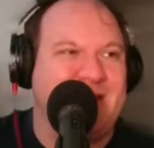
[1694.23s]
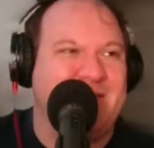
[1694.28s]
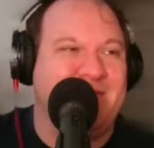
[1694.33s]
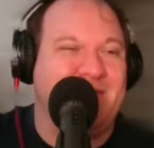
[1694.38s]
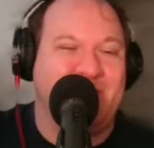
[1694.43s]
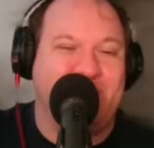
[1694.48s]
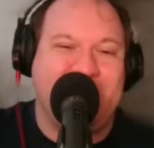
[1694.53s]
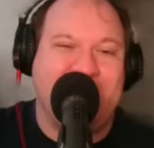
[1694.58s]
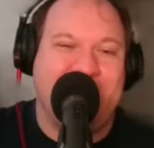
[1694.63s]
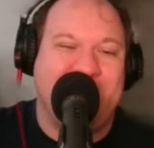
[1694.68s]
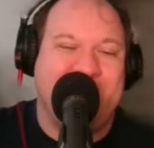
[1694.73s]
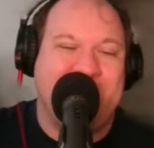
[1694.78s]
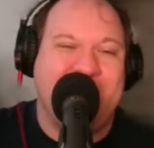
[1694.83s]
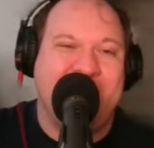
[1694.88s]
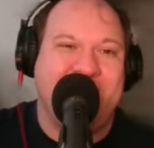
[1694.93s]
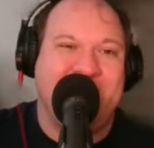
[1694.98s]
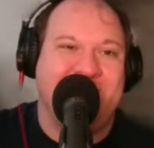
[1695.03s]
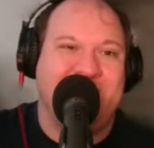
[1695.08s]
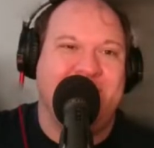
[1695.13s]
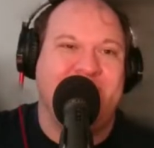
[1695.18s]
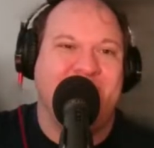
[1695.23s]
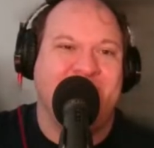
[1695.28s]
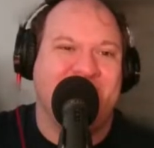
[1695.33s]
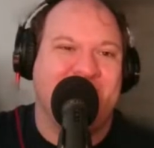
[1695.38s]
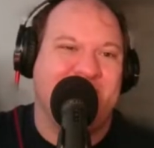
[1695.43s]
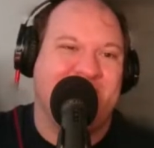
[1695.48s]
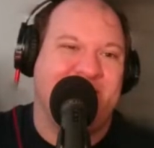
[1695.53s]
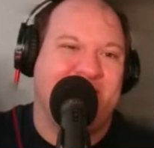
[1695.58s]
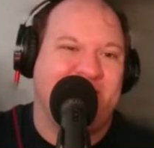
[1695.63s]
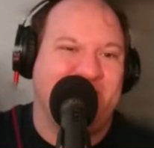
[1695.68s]
of the Ringmaster's
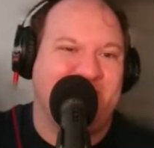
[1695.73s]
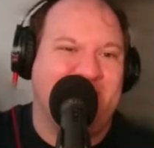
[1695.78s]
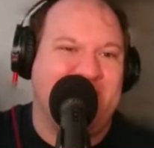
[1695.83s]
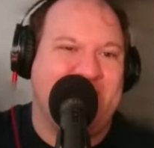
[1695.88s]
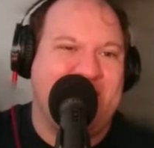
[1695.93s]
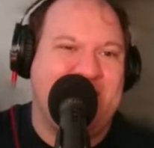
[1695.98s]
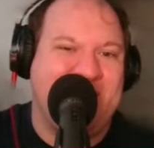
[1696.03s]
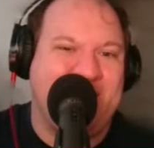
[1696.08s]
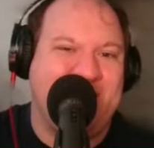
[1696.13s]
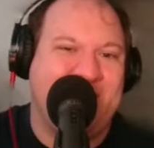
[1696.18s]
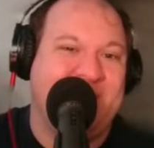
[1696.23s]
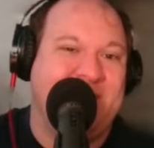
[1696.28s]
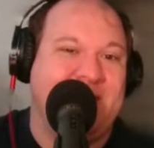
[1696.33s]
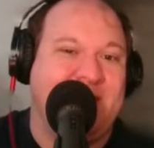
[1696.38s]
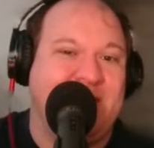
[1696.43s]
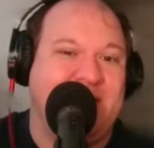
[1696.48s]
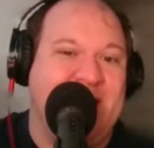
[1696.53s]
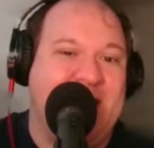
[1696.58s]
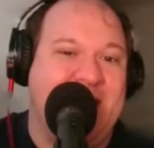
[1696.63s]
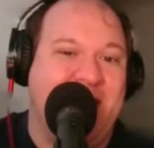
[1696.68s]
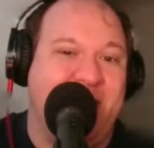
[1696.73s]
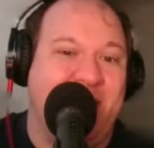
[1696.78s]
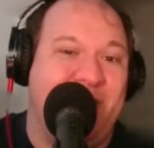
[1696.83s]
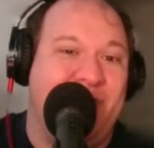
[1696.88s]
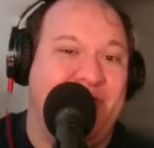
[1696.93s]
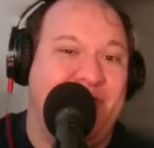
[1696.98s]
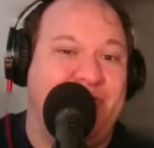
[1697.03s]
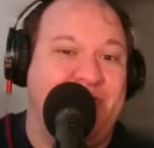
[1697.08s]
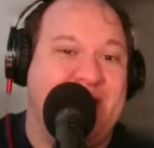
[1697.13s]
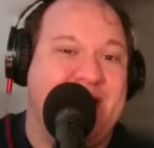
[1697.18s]
Circus of Crime as the
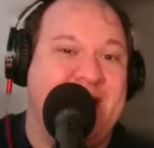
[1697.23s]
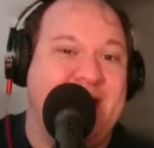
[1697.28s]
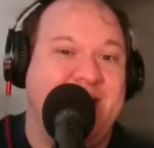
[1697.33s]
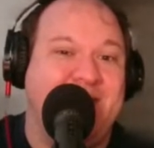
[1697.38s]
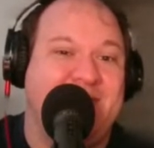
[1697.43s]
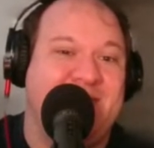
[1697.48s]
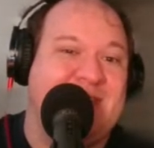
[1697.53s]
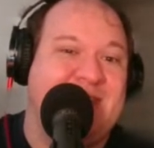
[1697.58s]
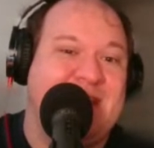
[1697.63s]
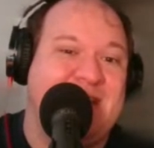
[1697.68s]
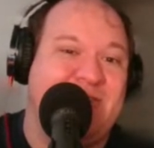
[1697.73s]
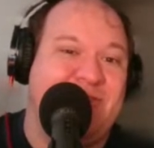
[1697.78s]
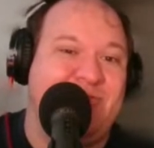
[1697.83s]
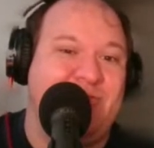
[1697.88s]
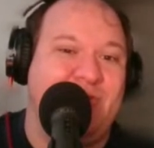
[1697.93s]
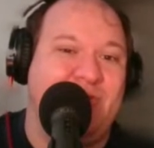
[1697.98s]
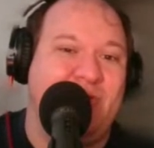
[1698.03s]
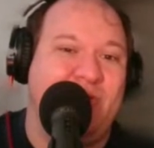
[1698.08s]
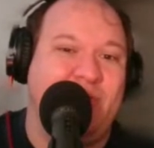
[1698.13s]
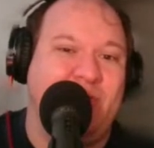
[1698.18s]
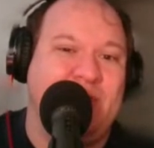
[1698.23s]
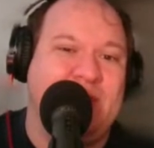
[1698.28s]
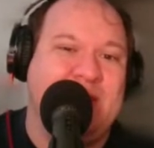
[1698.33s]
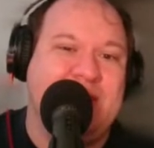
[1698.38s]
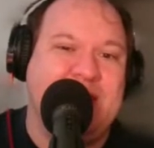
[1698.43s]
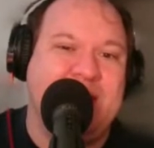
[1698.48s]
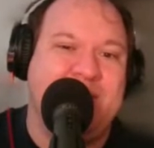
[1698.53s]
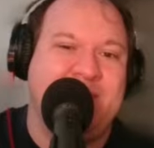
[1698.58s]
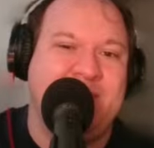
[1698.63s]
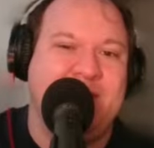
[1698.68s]
Clown tries to take control and
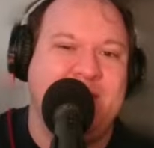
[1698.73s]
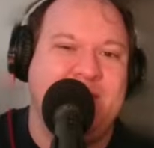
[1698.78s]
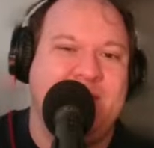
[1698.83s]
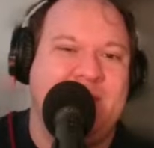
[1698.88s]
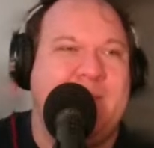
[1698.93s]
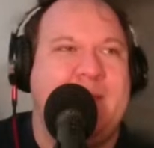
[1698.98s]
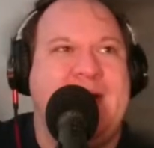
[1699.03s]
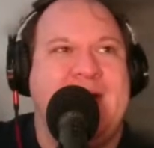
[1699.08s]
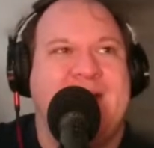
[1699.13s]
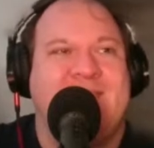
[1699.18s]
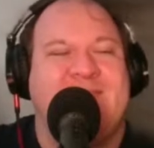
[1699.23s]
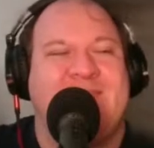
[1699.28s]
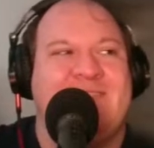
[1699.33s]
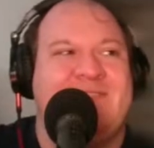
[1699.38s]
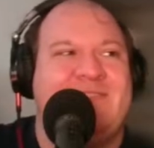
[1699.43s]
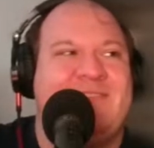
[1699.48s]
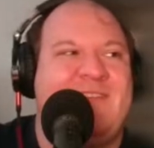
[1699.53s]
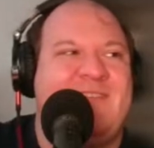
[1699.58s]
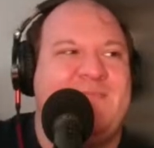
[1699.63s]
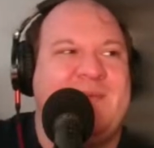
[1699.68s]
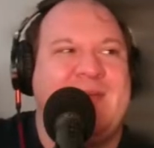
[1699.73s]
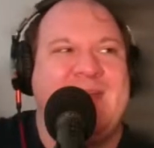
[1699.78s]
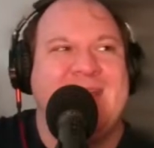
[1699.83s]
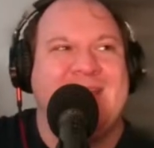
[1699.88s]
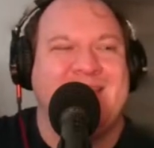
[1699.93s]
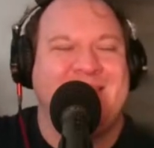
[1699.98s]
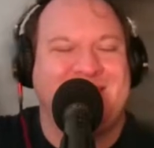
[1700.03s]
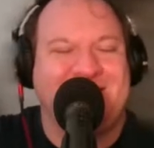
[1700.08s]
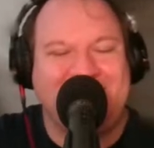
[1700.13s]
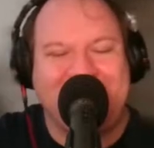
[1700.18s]
renames them the Masters of
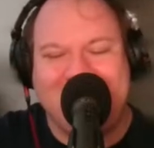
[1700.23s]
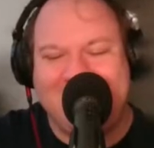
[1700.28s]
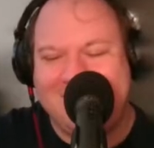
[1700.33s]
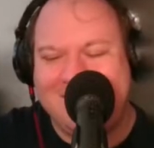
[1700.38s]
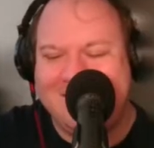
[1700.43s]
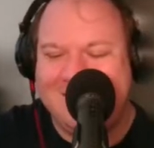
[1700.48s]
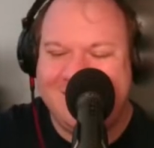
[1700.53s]
Menace.